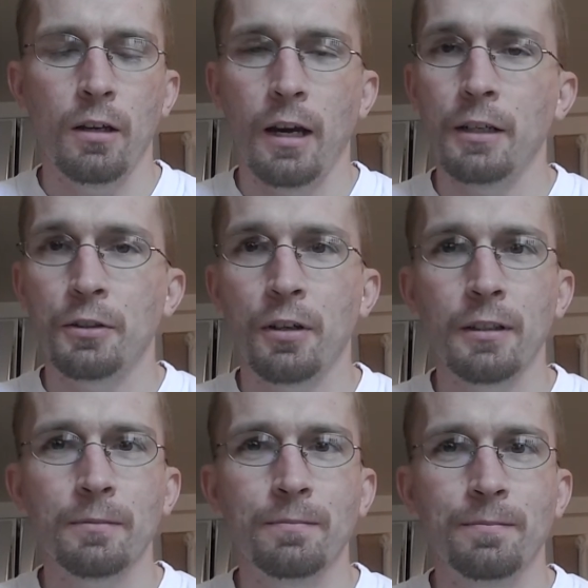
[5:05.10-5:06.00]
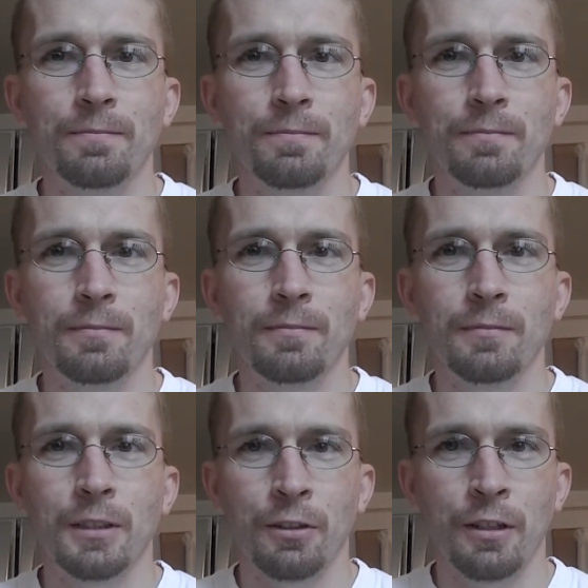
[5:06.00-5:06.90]
Yeah, truck,
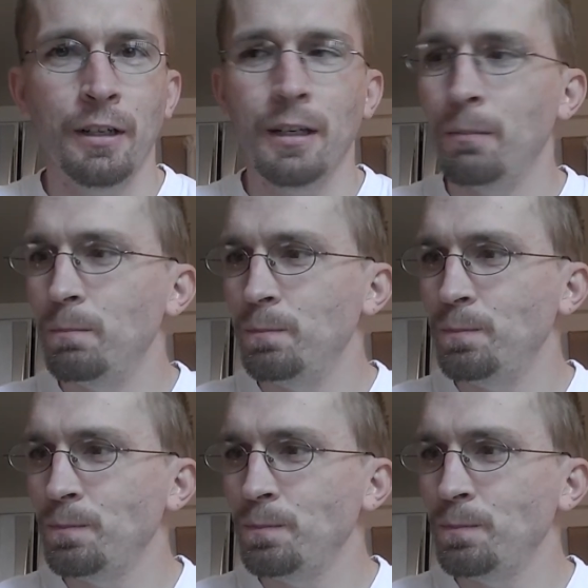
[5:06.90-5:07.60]
dirty it up.